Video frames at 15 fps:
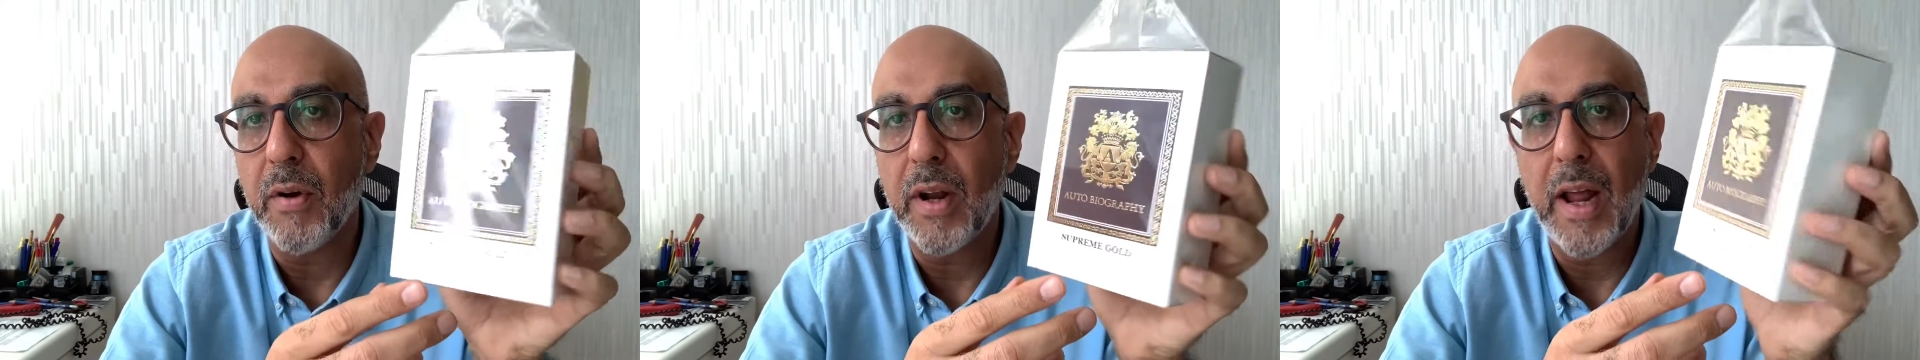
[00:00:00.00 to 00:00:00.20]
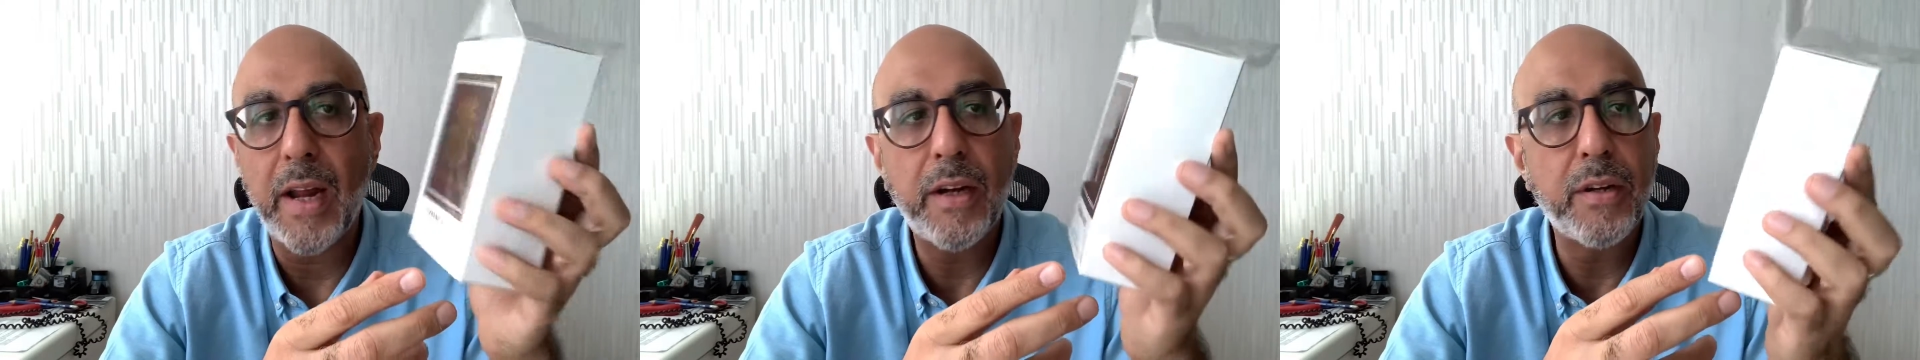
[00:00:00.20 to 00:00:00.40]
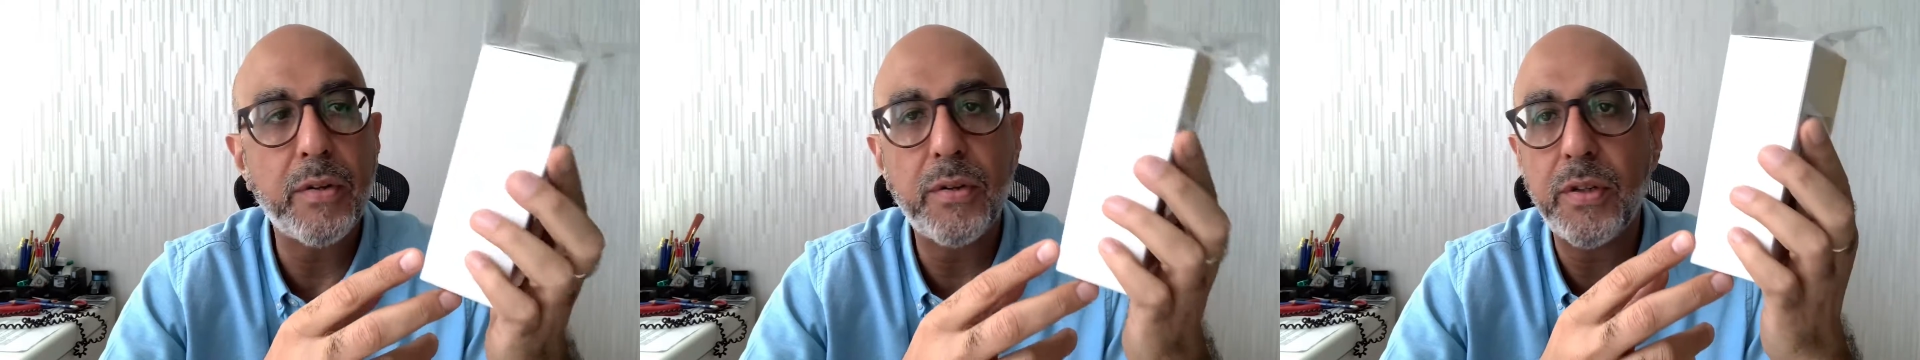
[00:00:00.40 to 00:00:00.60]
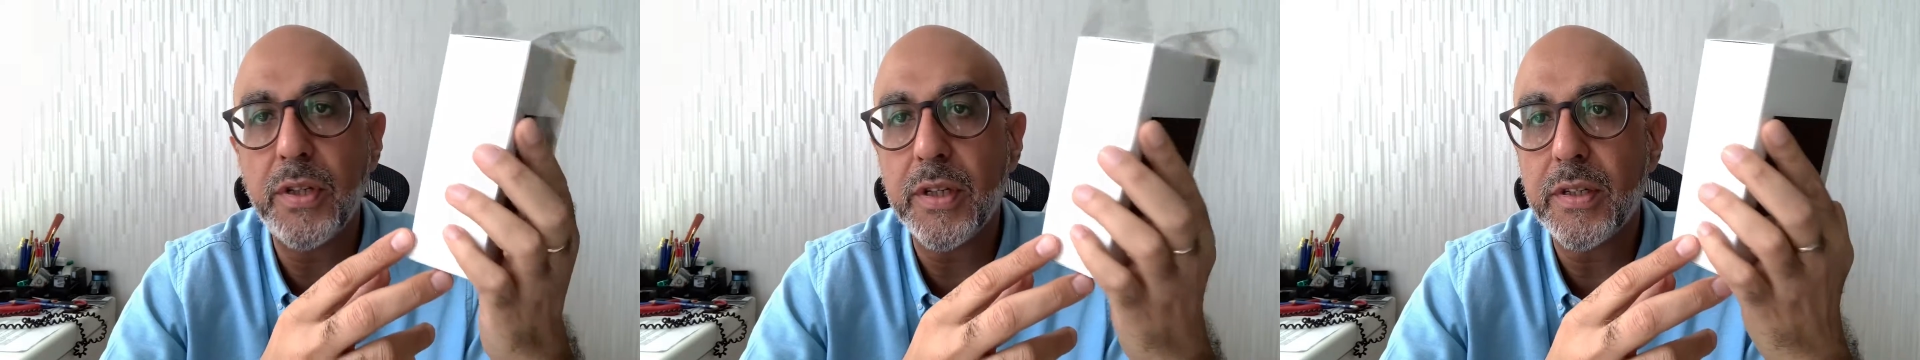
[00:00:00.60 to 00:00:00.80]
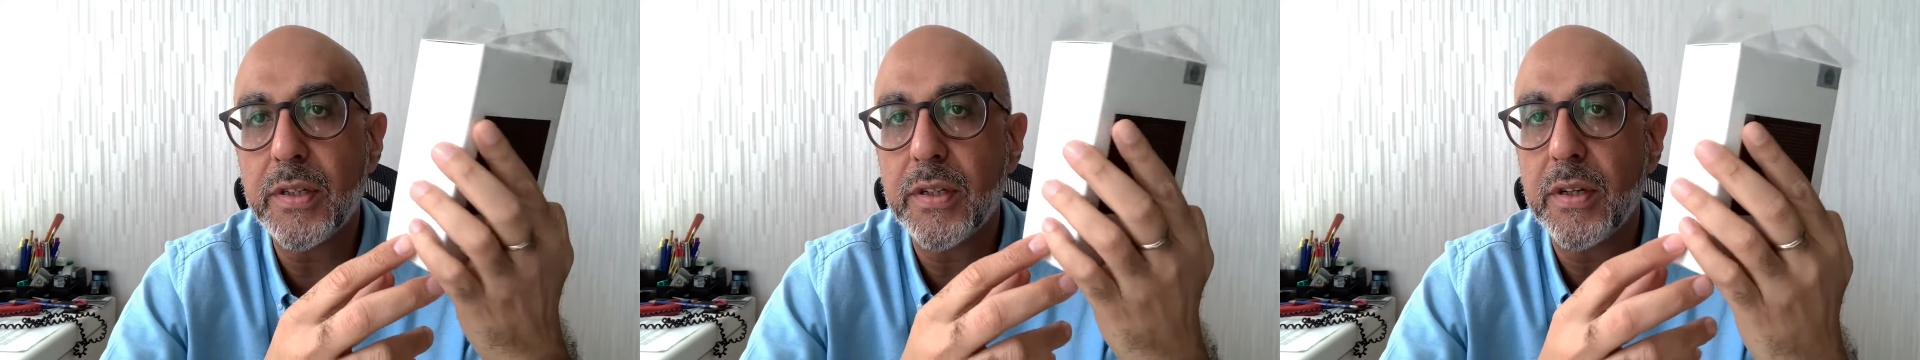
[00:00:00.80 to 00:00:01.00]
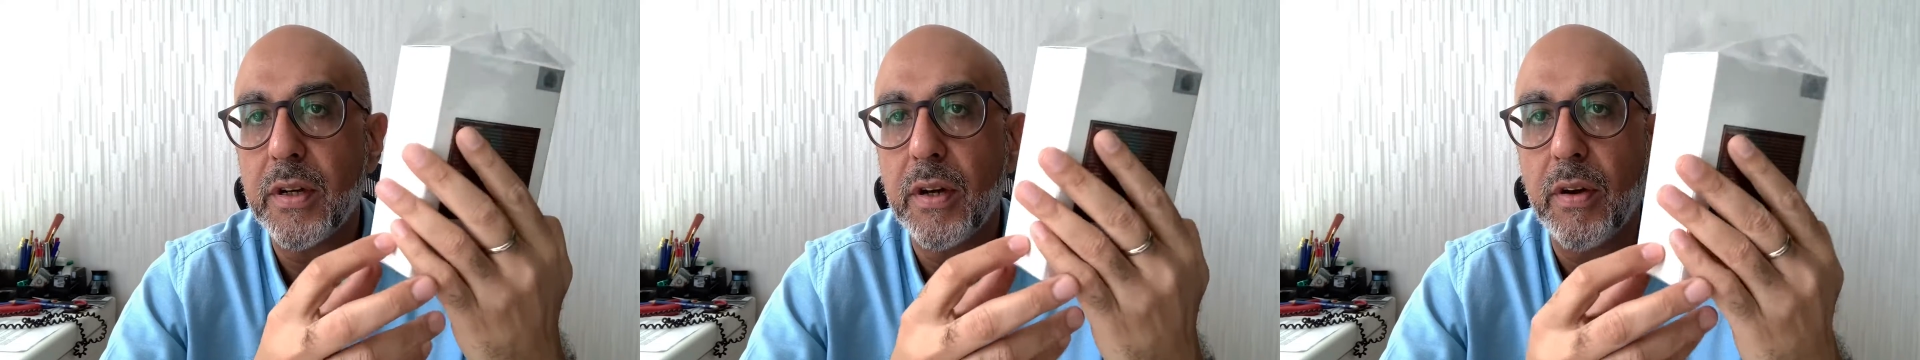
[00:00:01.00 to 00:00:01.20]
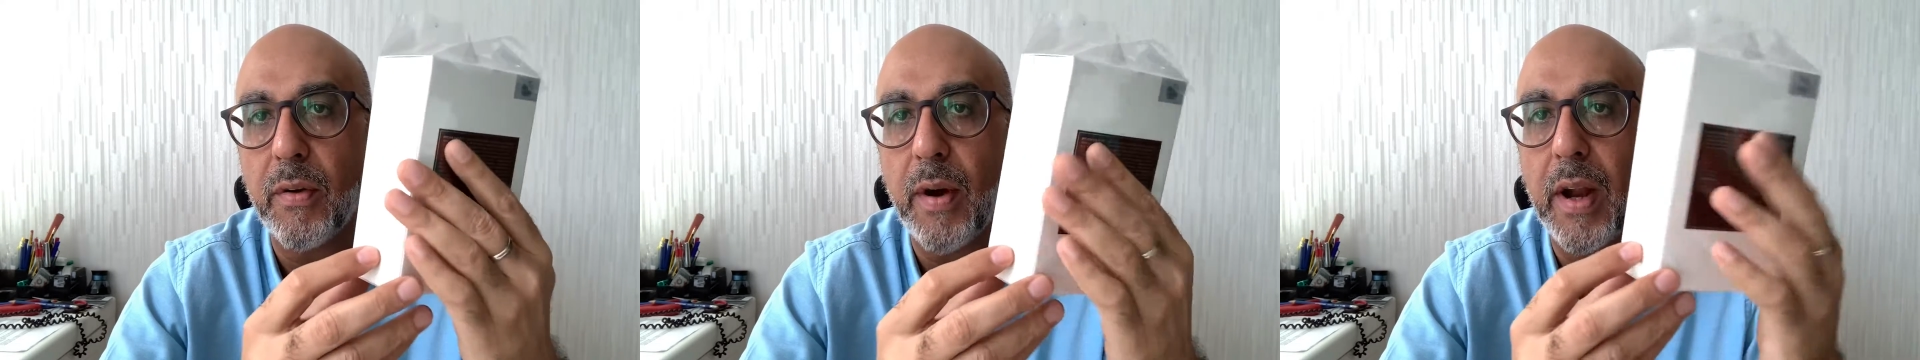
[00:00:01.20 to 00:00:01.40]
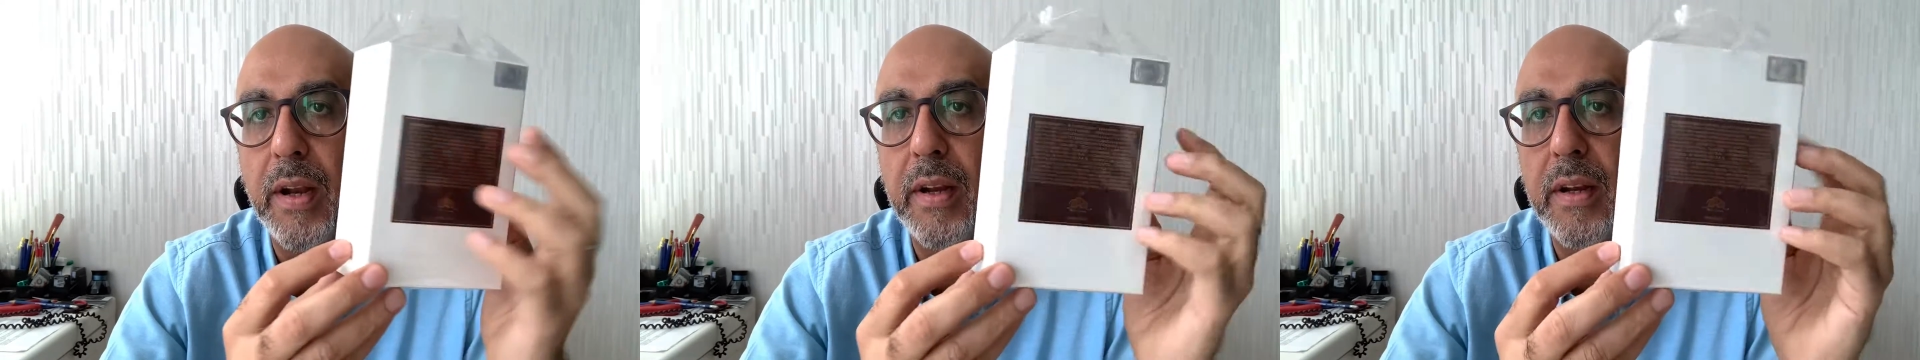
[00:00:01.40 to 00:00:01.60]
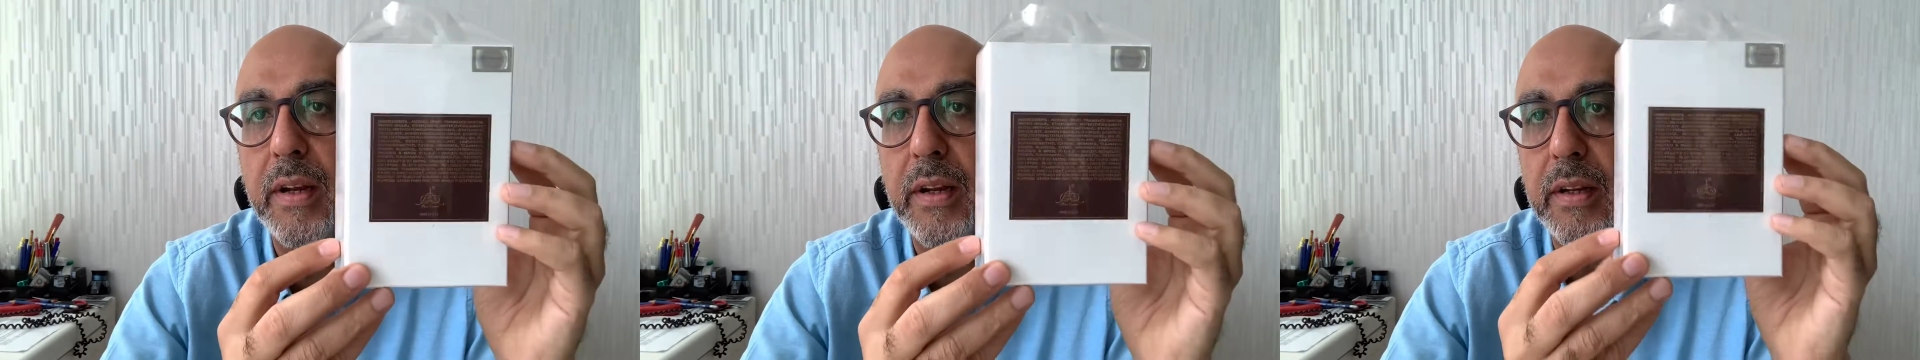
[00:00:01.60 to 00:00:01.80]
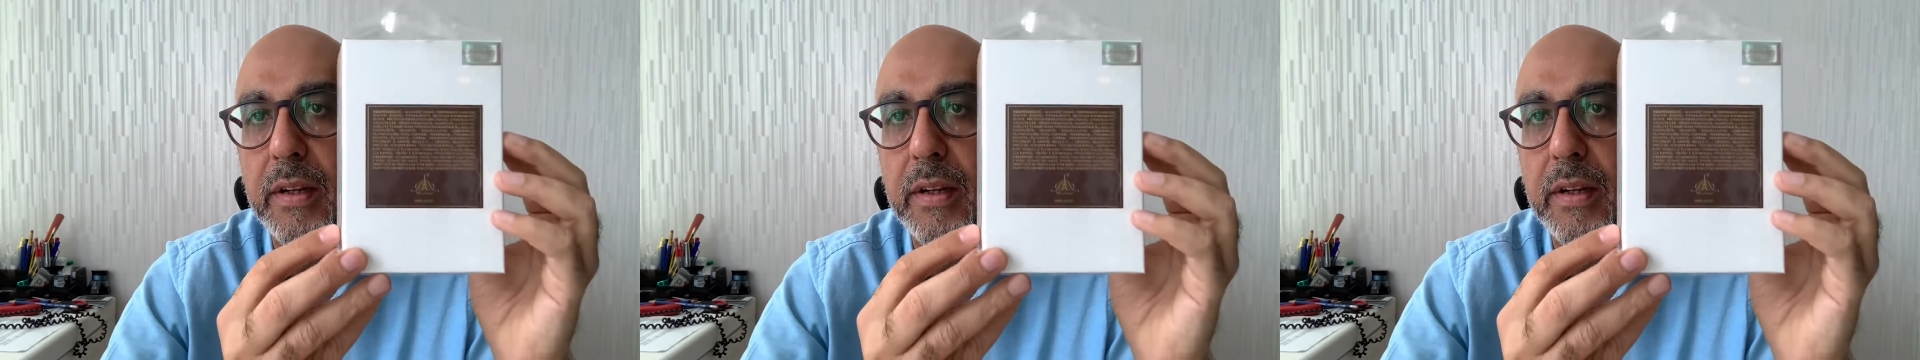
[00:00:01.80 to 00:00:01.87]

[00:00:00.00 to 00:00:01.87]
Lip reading: like to just run